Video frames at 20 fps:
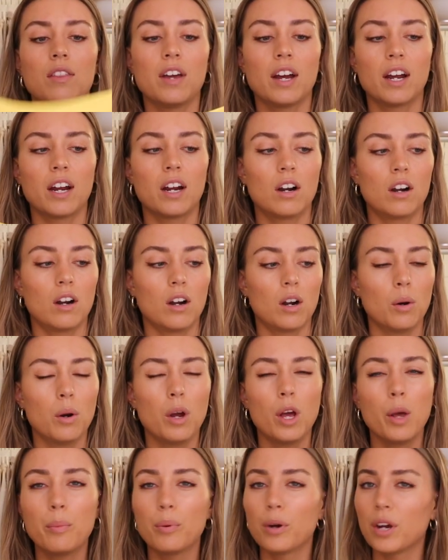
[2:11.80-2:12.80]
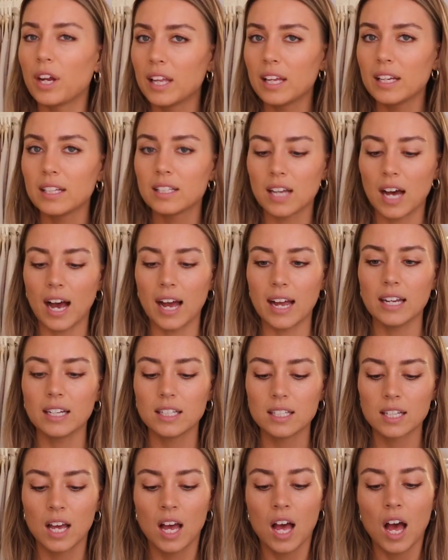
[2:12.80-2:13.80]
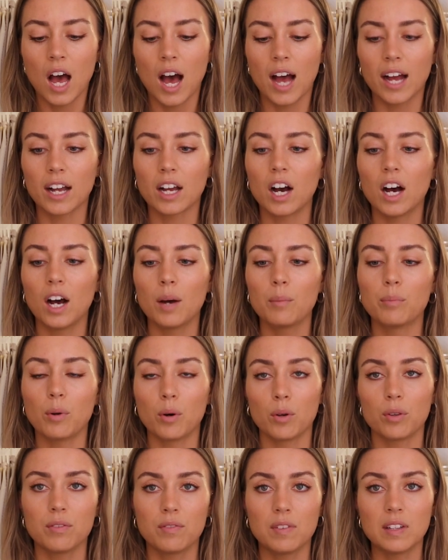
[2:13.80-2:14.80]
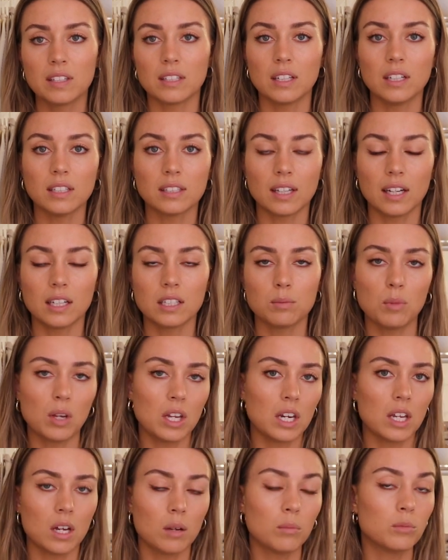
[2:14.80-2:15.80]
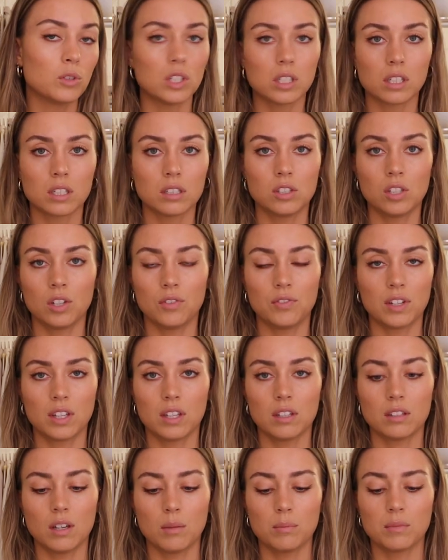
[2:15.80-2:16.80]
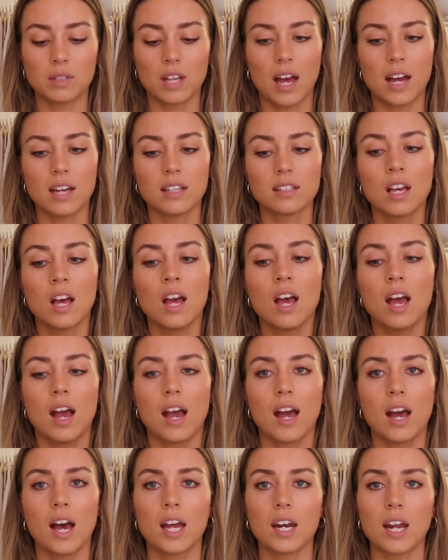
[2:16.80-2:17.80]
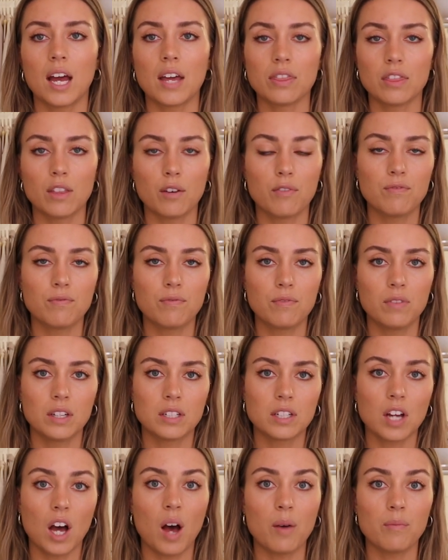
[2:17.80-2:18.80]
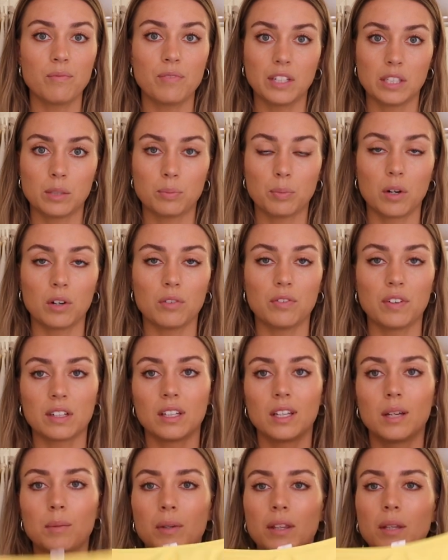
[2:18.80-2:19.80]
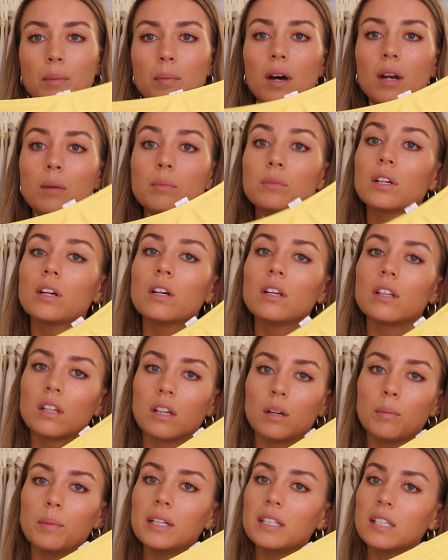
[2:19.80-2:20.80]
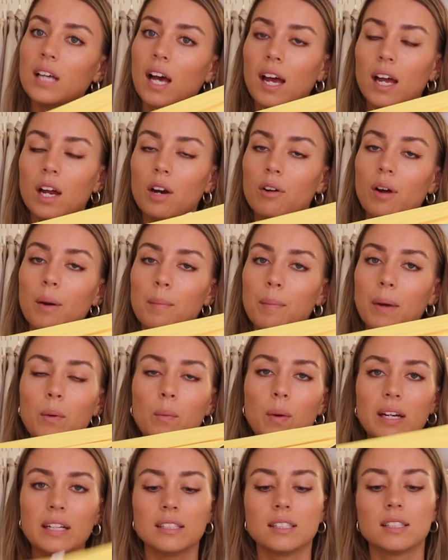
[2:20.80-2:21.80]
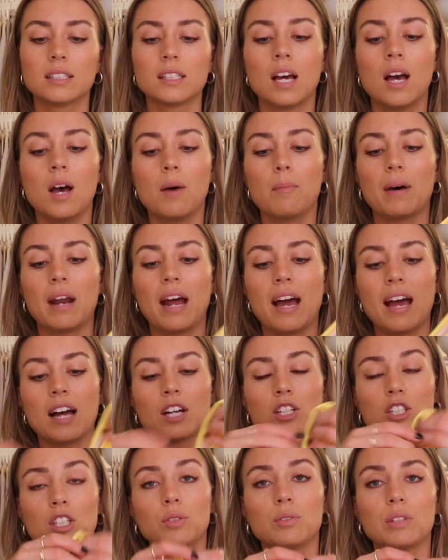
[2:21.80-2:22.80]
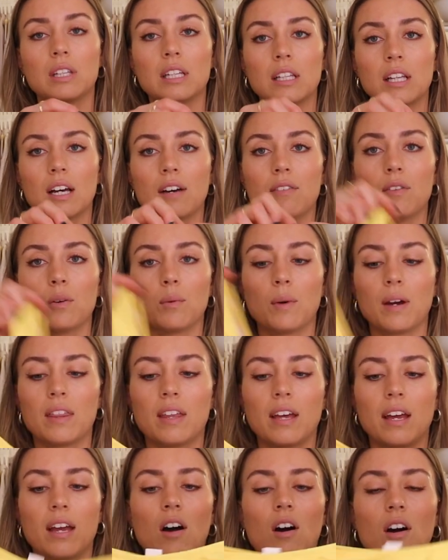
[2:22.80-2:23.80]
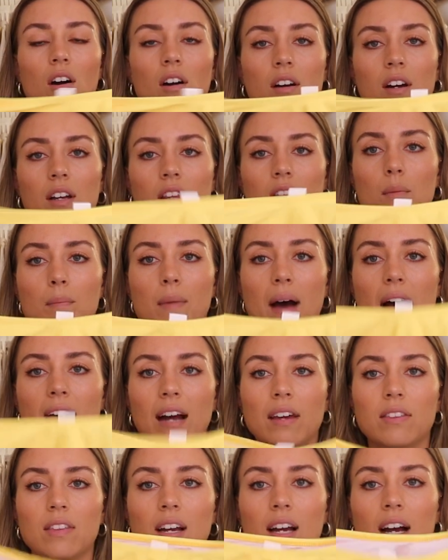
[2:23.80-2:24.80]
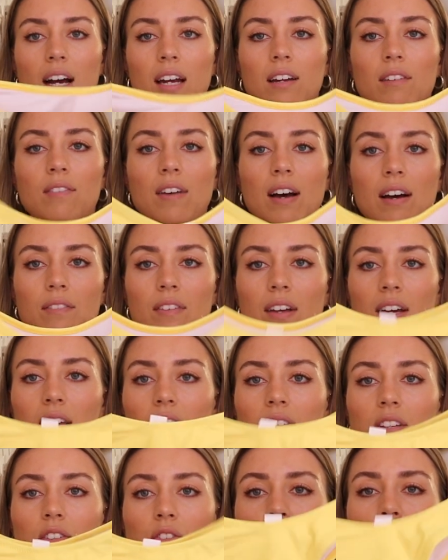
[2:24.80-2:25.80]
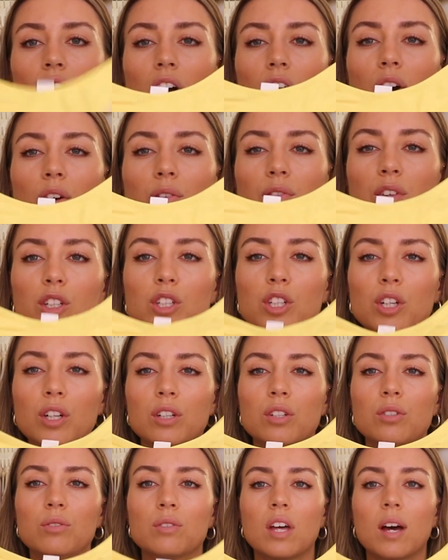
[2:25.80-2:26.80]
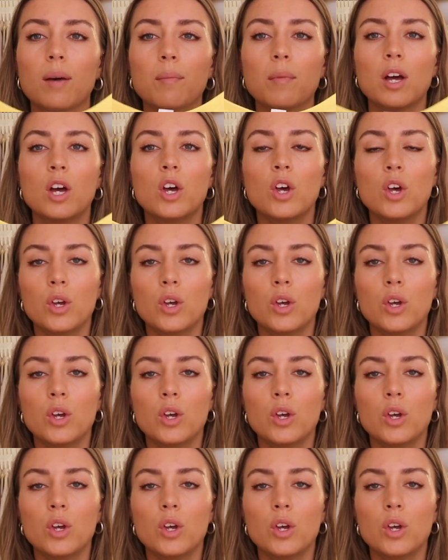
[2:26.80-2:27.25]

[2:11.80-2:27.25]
They're pretty tight. I got both of these in a size medium just because you have to get the same size. And I, the, the top fits perfectly, but the bottoms are a little bit tight around my waist. But I actually really love the way they are in the back. They kind of have like this curvature to them.